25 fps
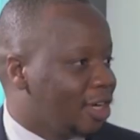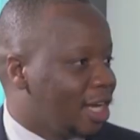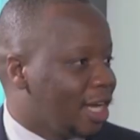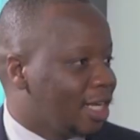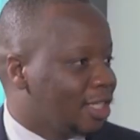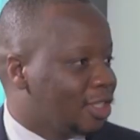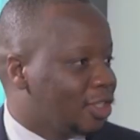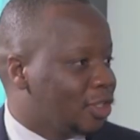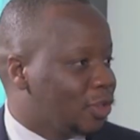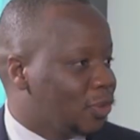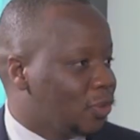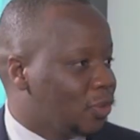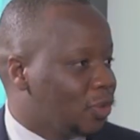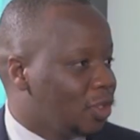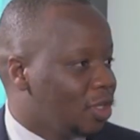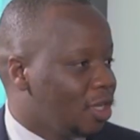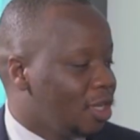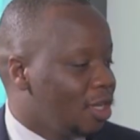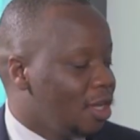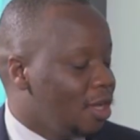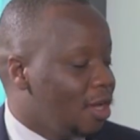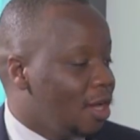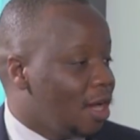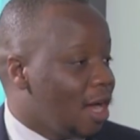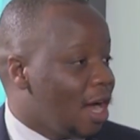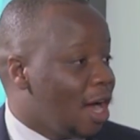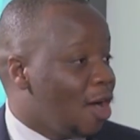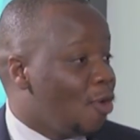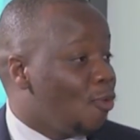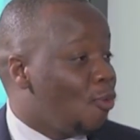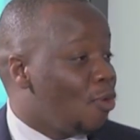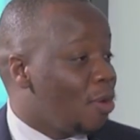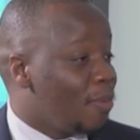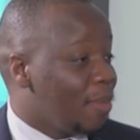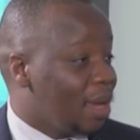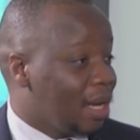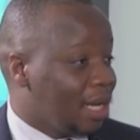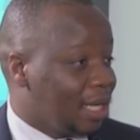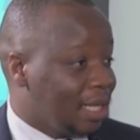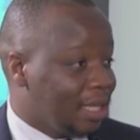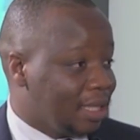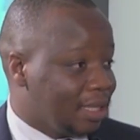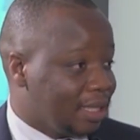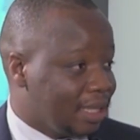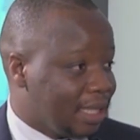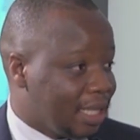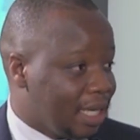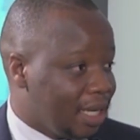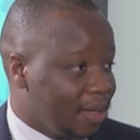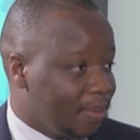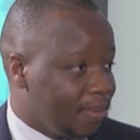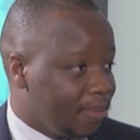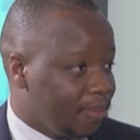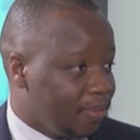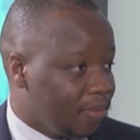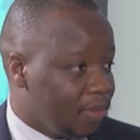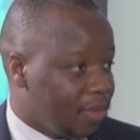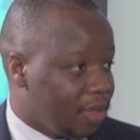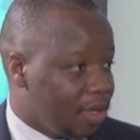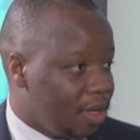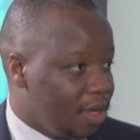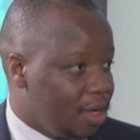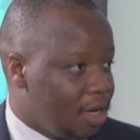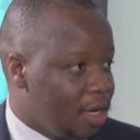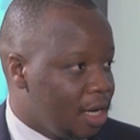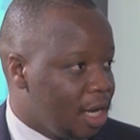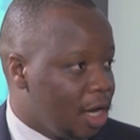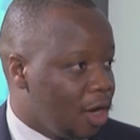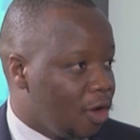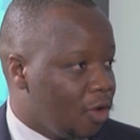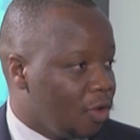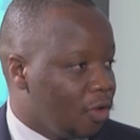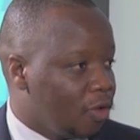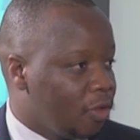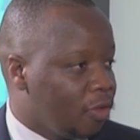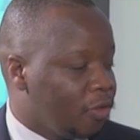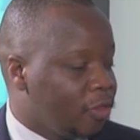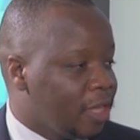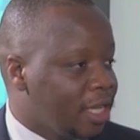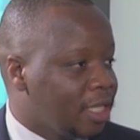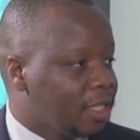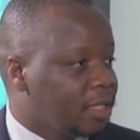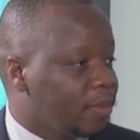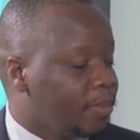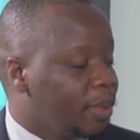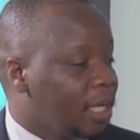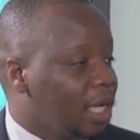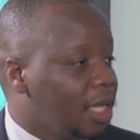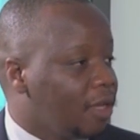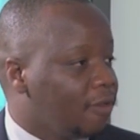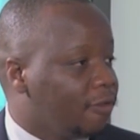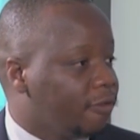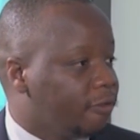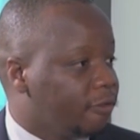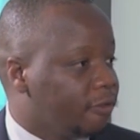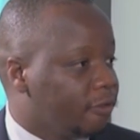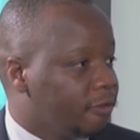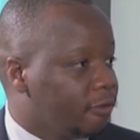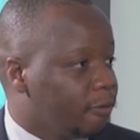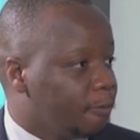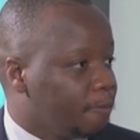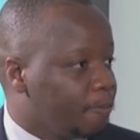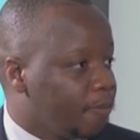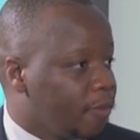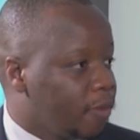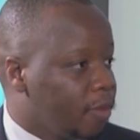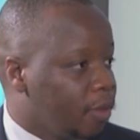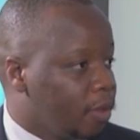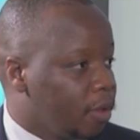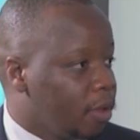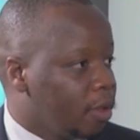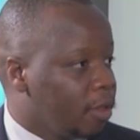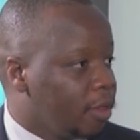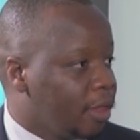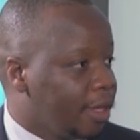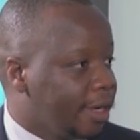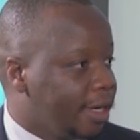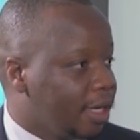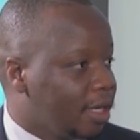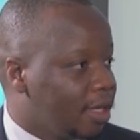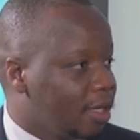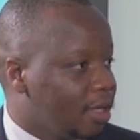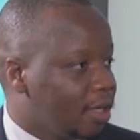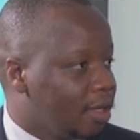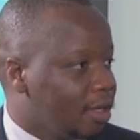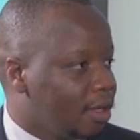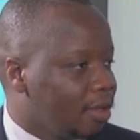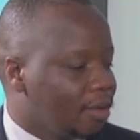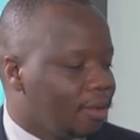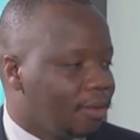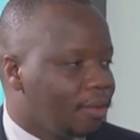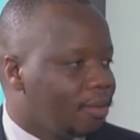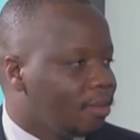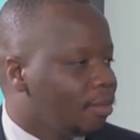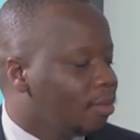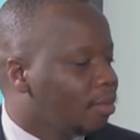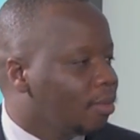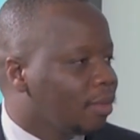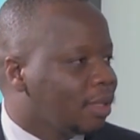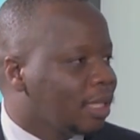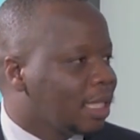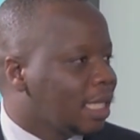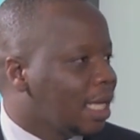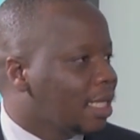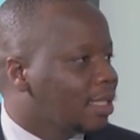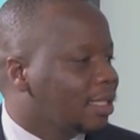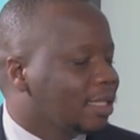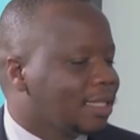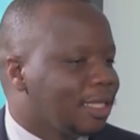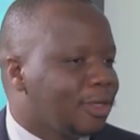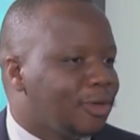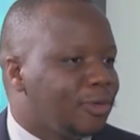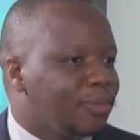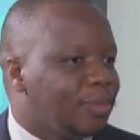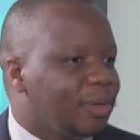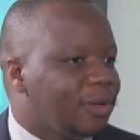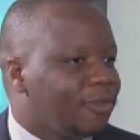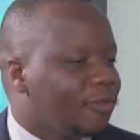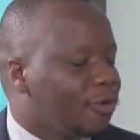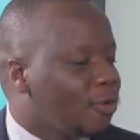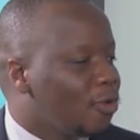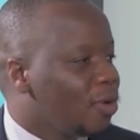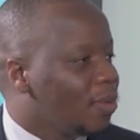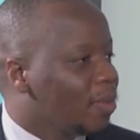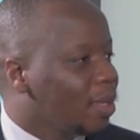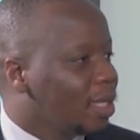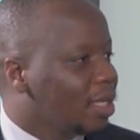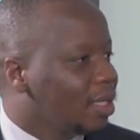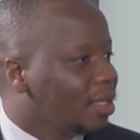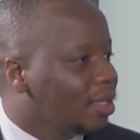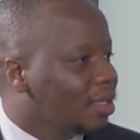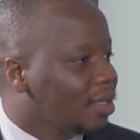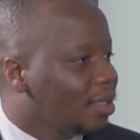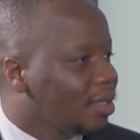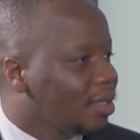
regards to uh, women in STEM. Now, there's a belief that sciences are not meant for women.